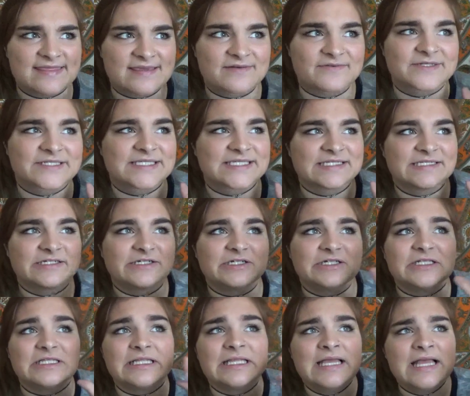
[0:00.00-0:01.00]
There was
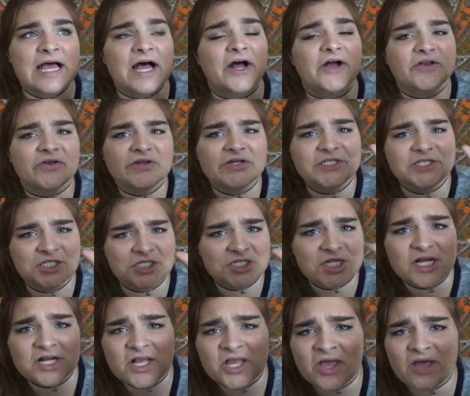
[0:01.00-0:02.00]
still a good
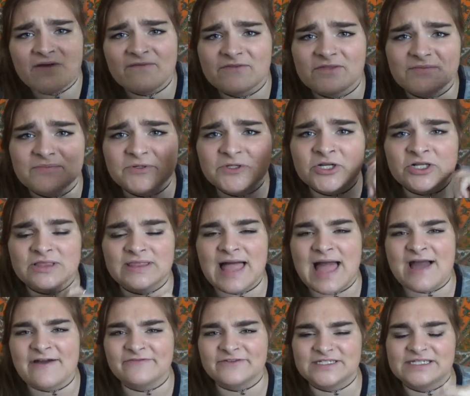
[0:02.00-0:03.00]
chunk of the book
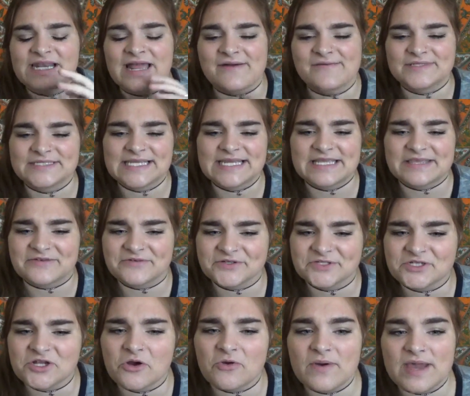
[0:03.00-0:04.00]
left, and I was like, there's
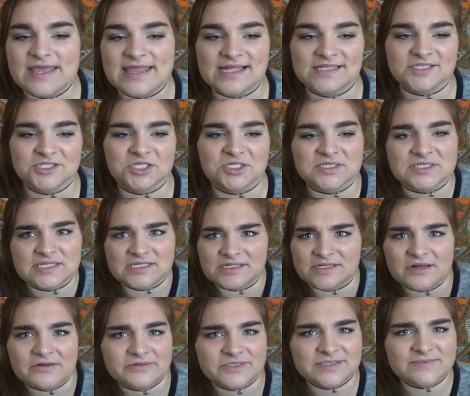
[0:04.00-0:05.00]
no way that's just gonna
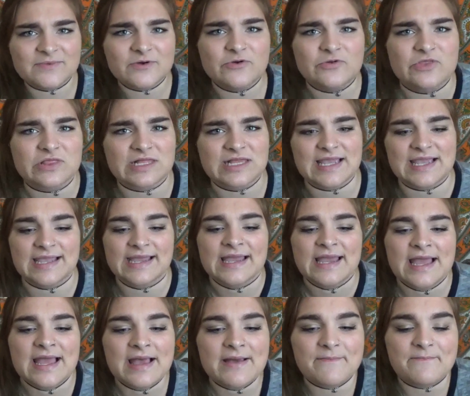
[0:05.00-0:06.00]
go smoothly,
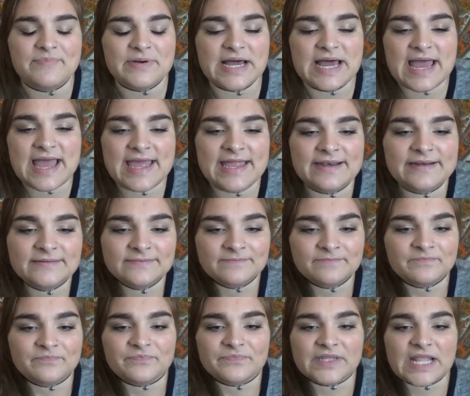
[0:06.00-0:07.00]
but
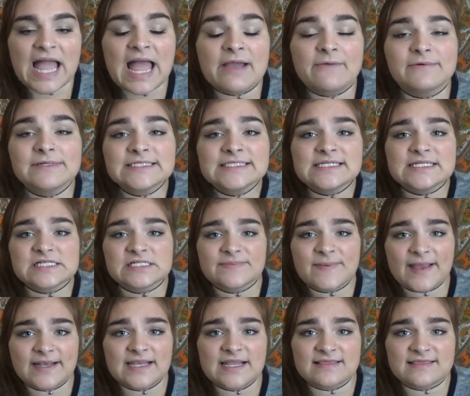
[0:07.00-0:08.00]
I wasn't
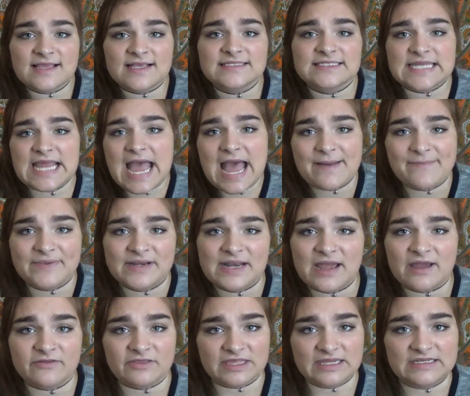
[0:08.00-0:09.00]
expecting things to happen
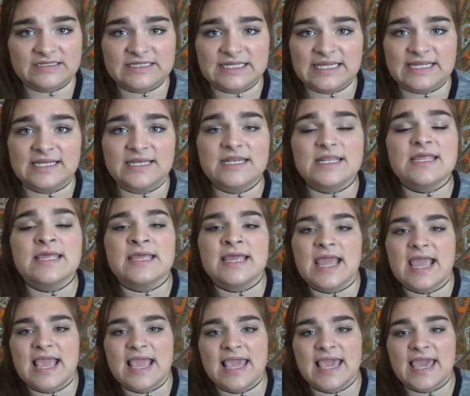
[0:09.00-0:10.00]
how they did,
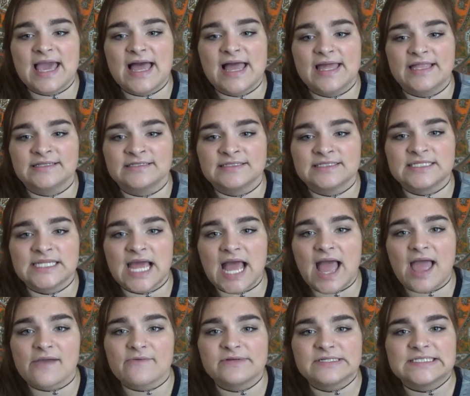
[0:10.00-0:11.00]
and
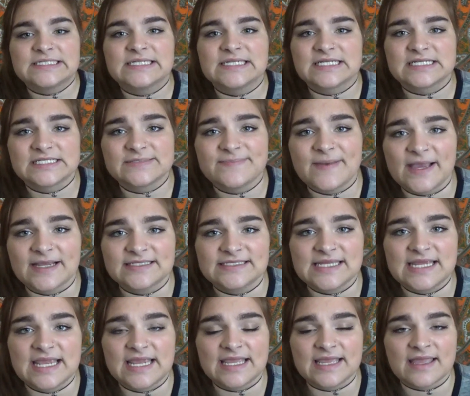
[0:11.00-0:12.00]
I wasn't
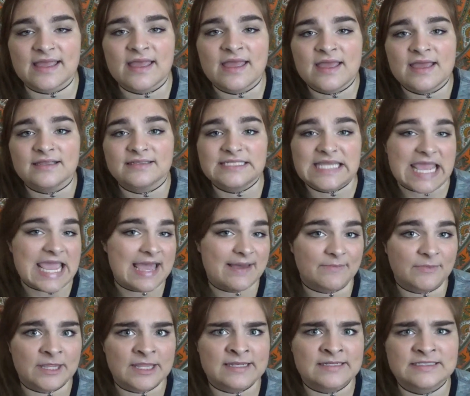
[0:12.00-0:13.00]
expecting
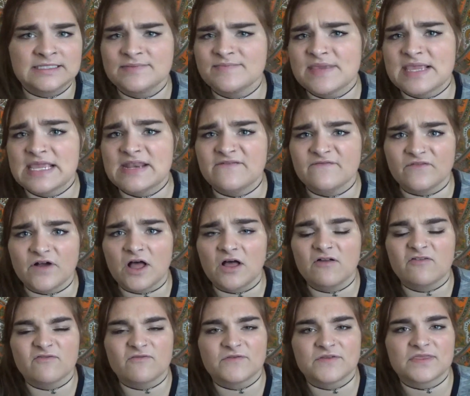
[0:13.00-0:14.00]
Tamlin to be
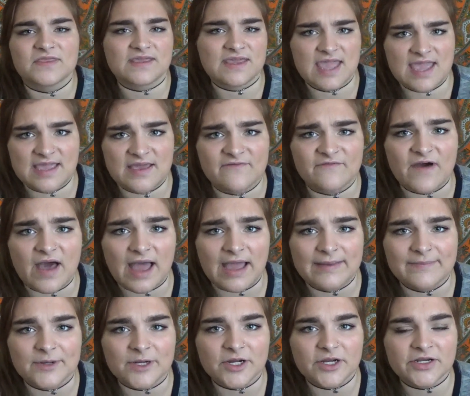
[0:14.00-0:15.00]
involved with the King of
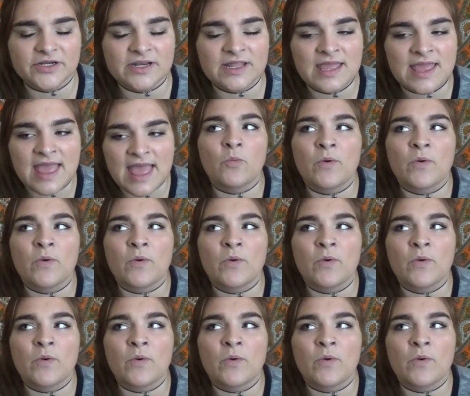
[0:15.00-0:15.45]
Hybern.